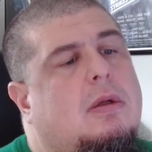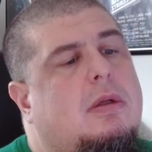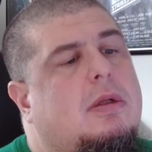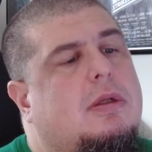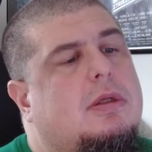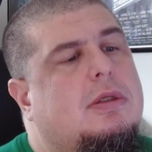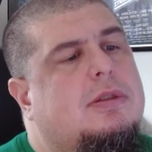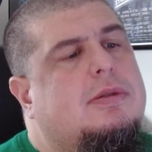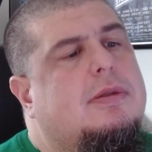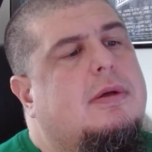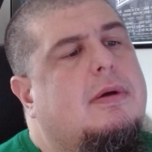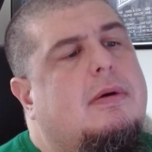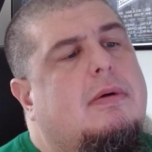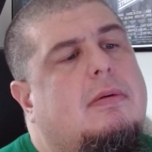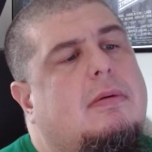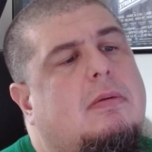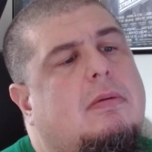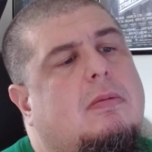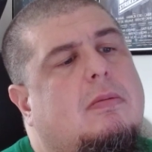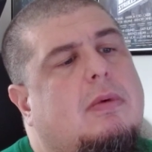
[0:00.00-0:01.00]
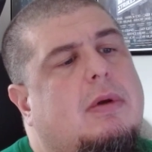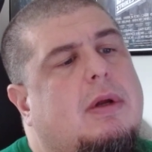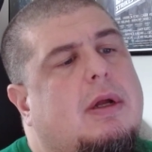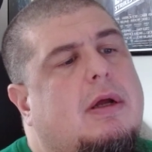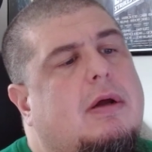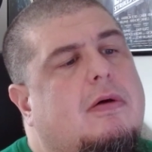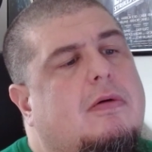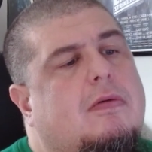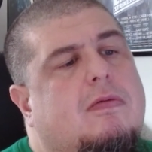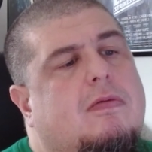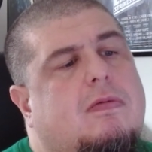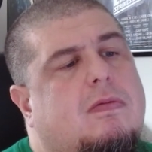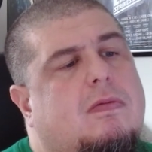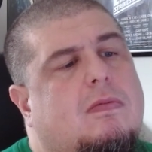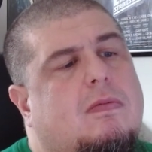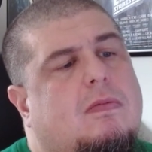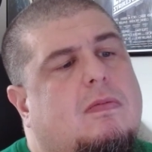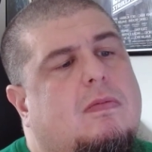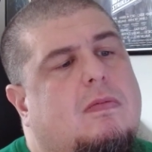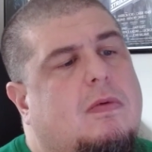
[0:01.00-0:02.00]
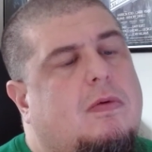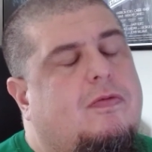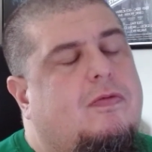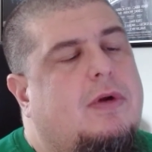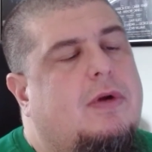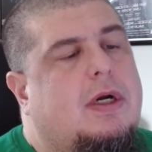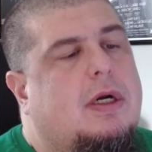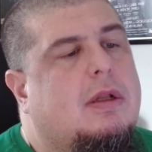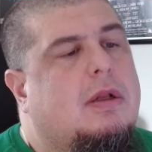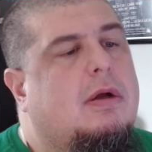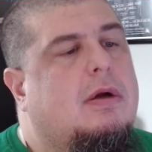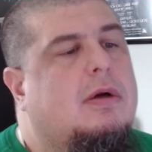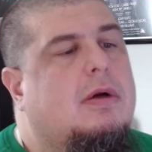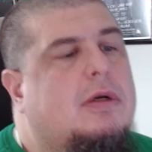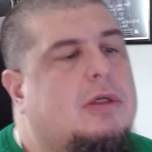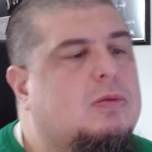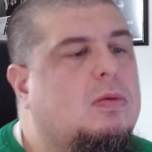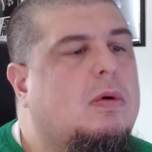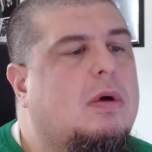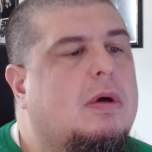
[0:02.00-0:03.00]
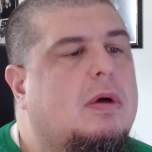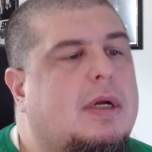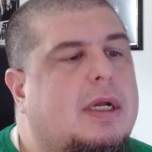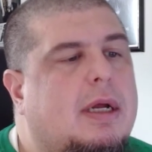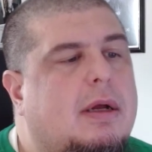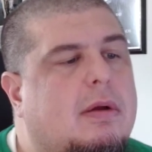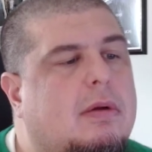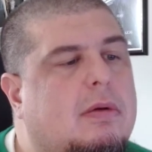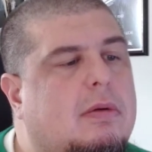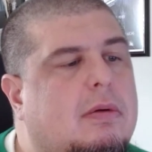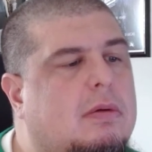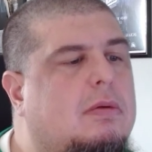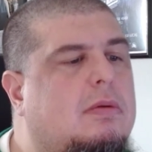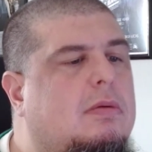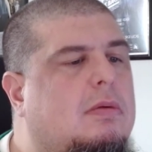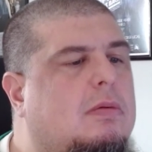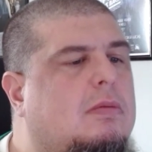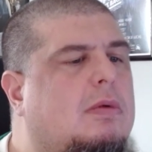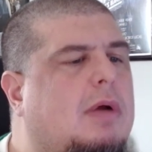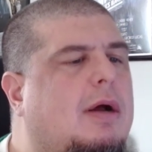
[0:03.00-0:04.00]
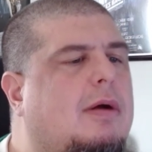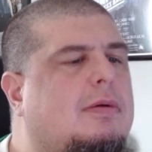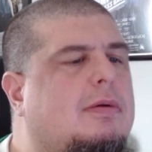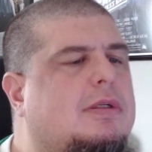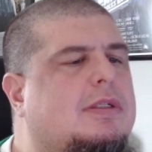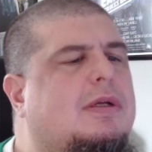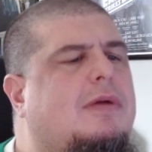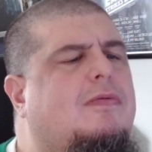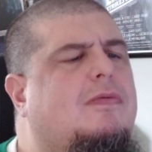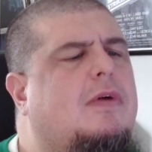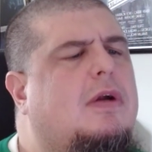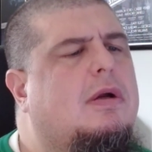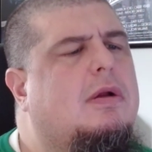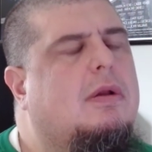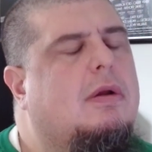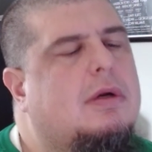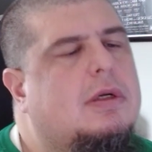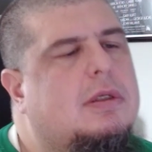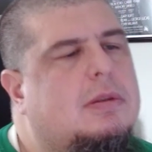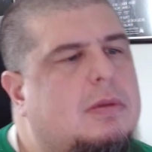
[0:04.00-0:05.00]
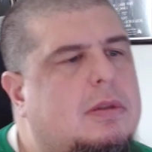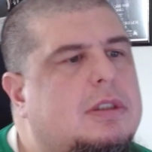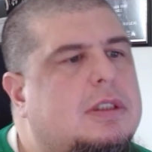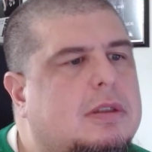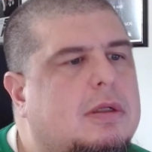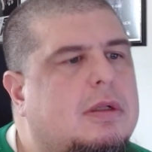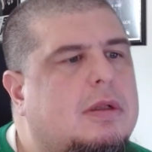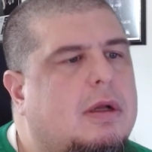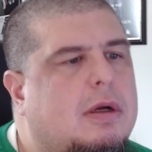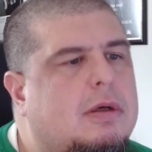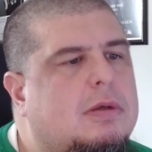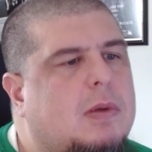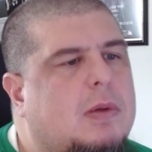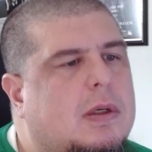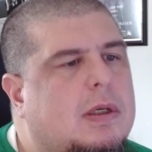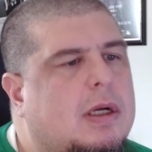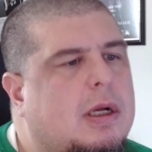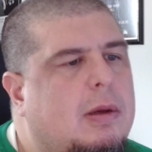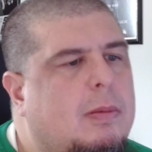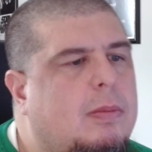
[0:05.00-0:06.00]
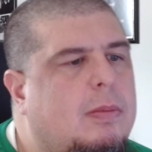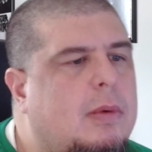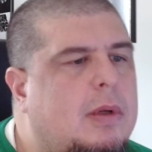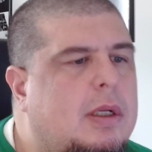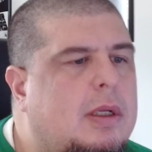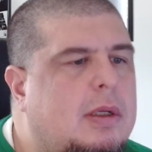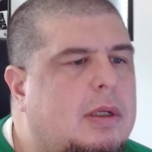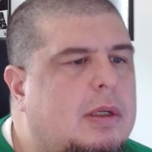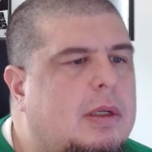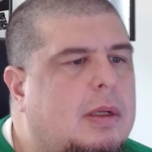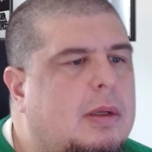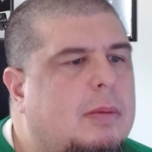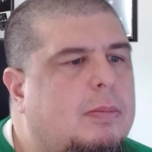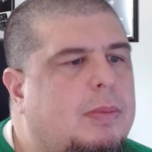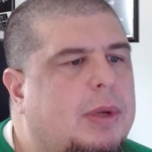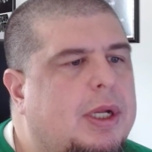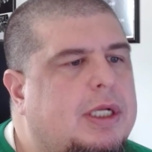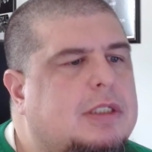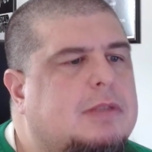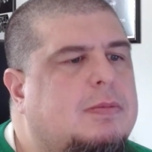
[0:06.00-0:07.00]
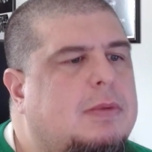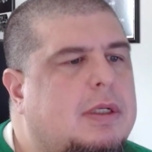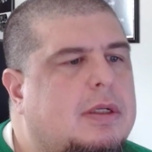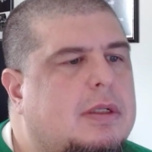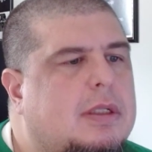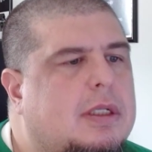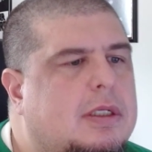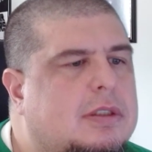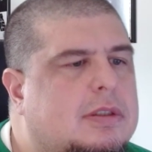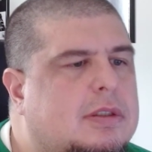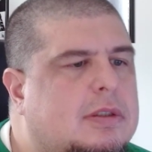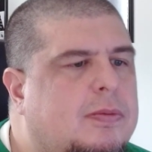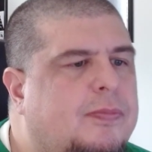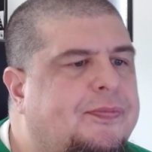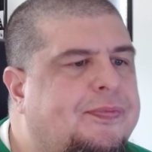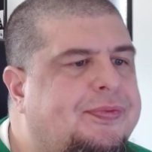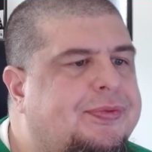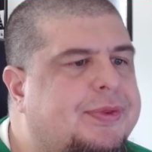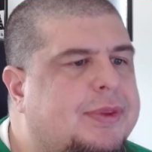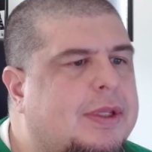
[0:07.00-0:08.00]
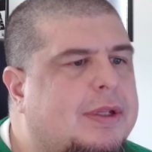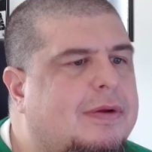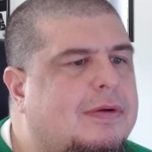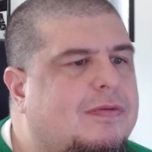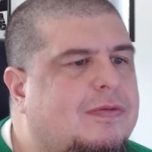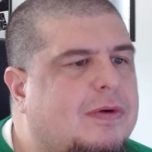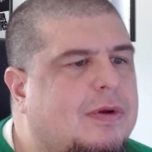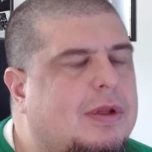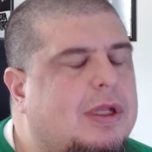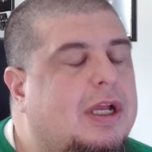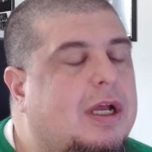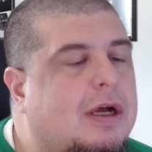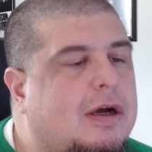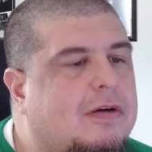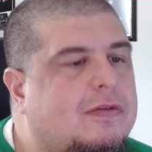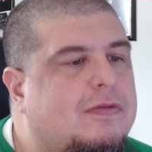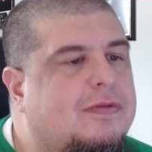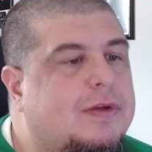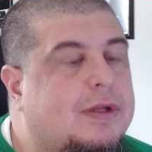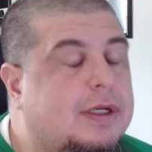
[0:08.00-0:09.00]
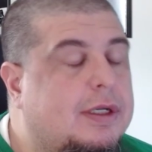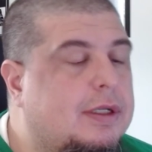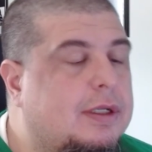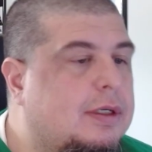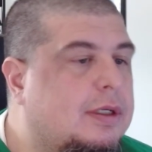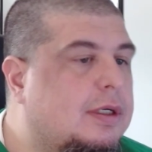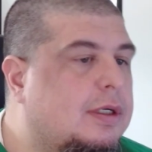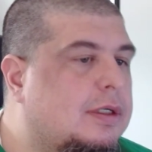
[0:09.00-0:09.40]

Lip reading: and so we have a very large walkout. Well, I wouldn't say very large, but just a large walkout basement that's fully outfitted.